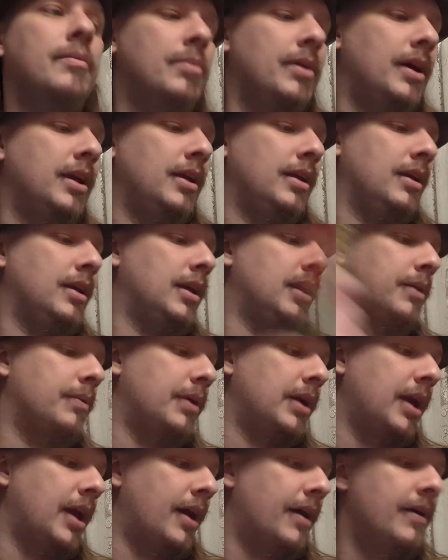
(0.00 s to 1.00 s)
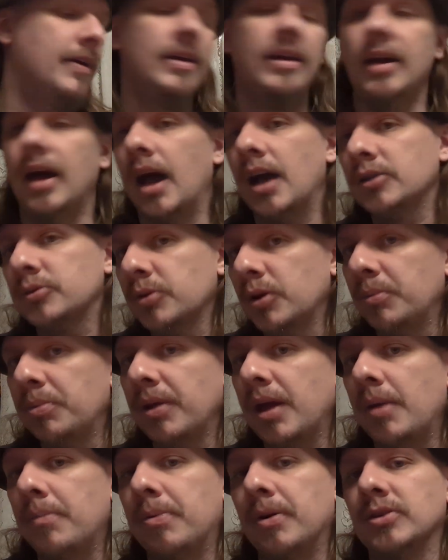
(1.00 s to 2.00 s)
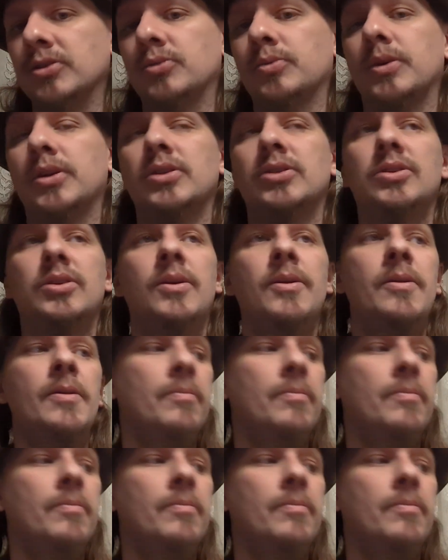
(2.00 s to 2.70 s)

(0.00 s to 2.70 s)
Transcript: But anyway, yeah, I just want to play a Punch Witch.